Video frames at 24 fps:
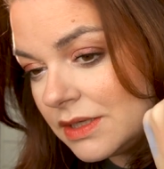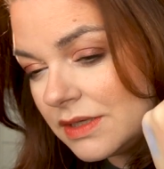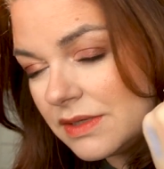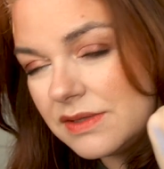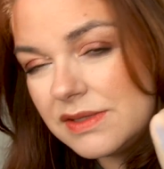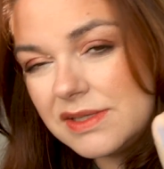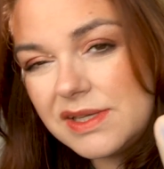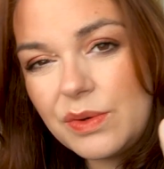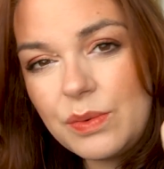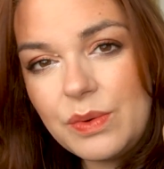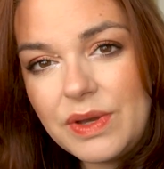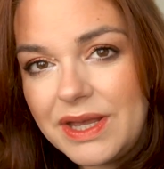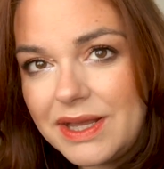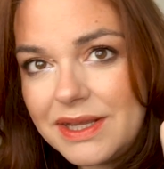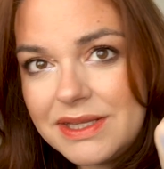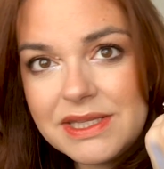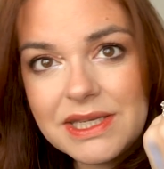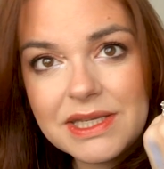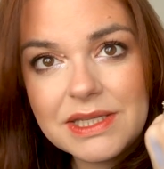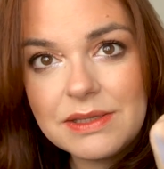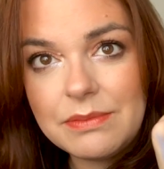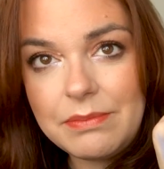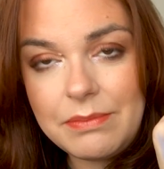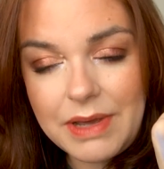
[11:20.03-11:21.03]
So it
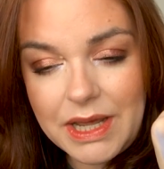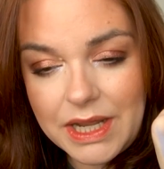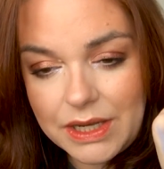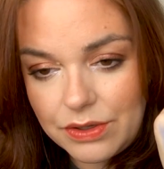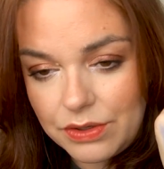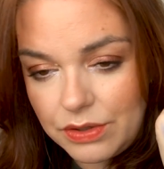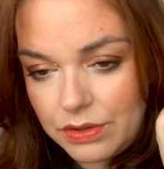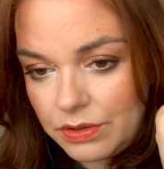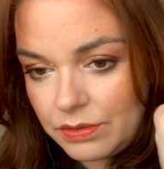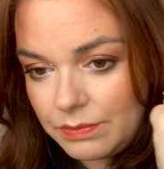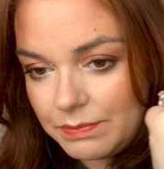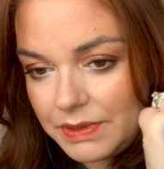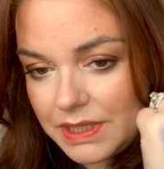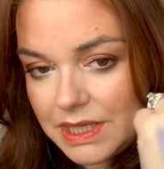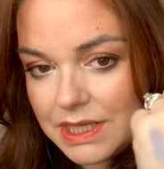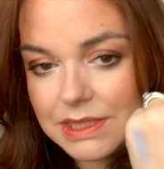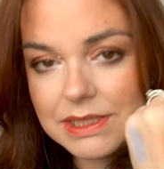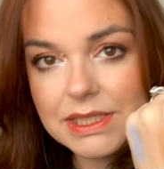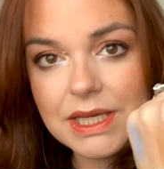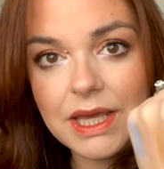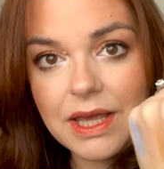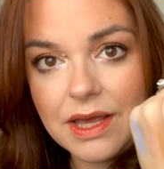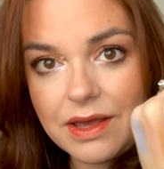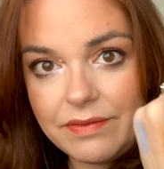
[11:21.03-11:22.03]
doesn't matter because
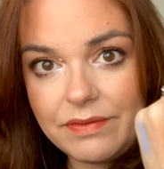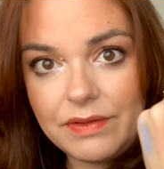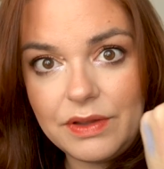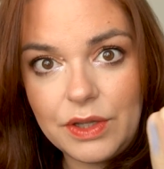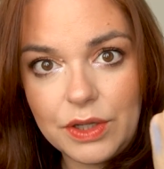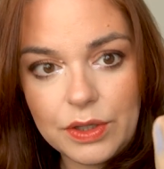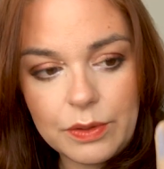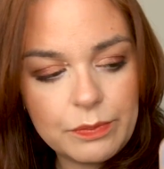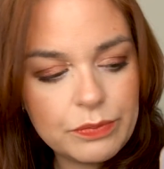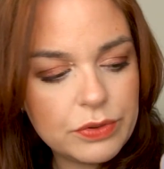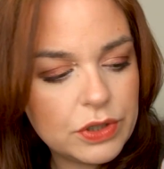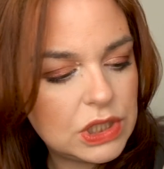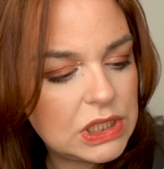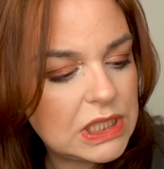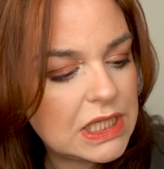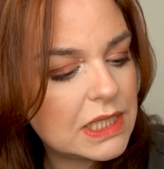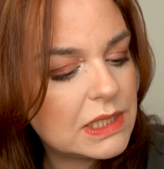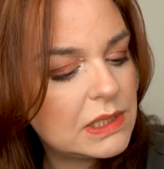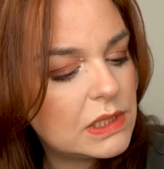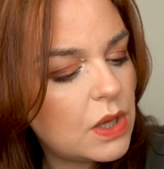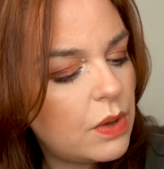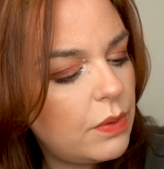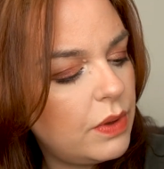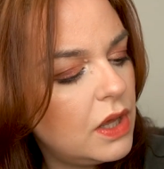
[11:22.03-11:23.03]
I have a lot of
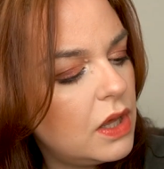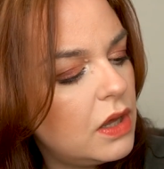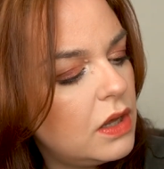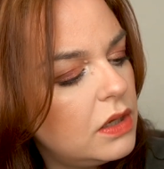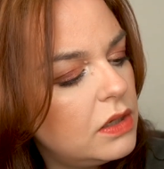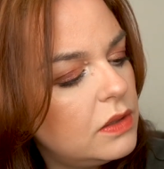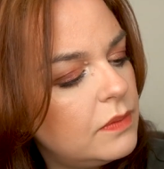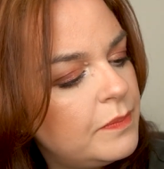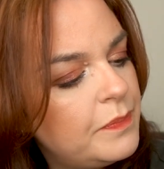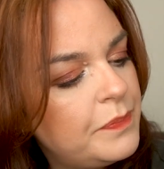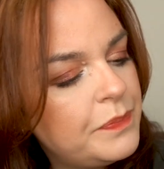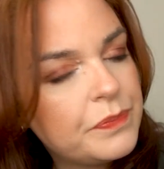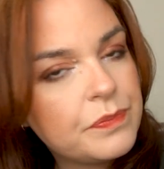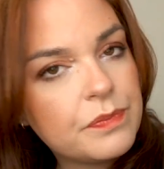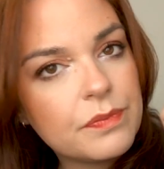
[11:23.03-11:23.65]
projects going on.